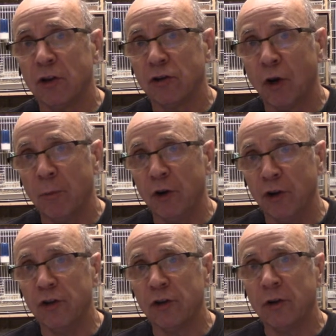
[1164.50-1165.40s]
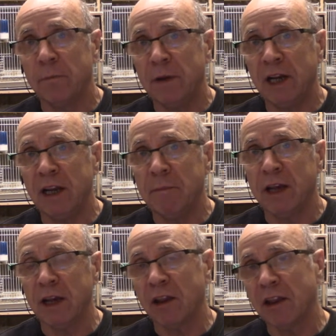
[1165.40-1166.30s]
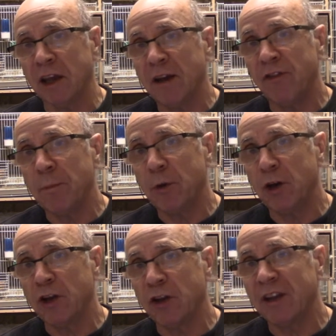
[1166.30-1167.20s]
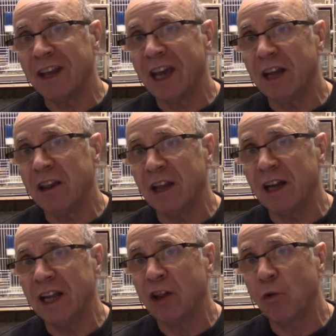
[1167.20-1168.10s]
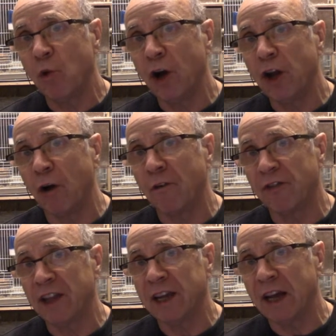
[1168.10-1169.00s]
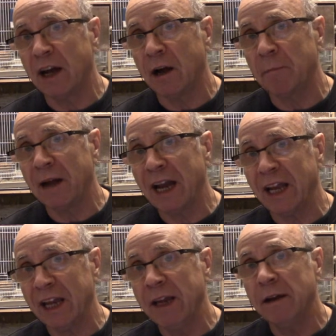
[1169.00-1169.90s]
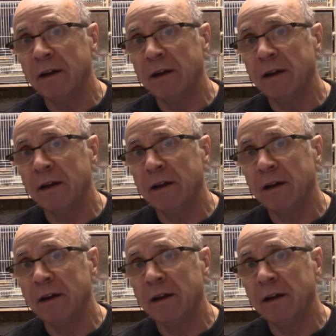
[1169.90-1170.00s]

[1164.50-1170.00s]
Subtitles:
dominant merely means that if the bird contains at least one of the alleles,